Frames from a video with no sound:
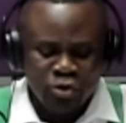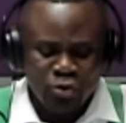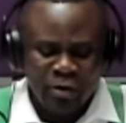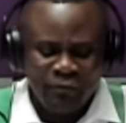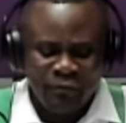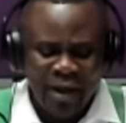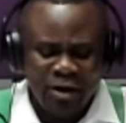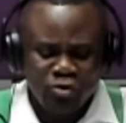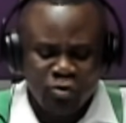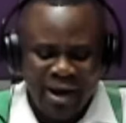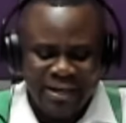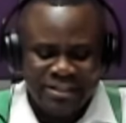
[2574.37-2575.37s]
to refer
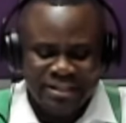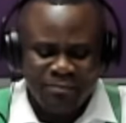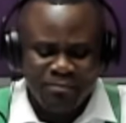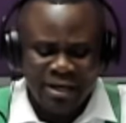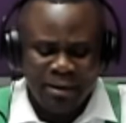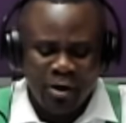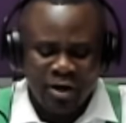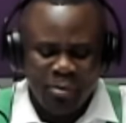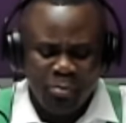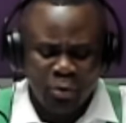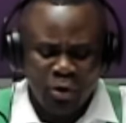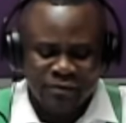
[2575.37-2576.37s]
to my statement about the
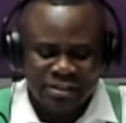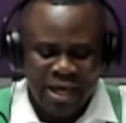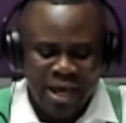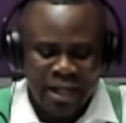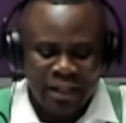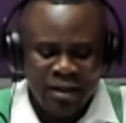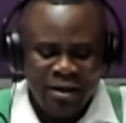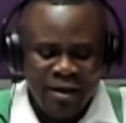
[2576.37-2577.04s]
people of SAL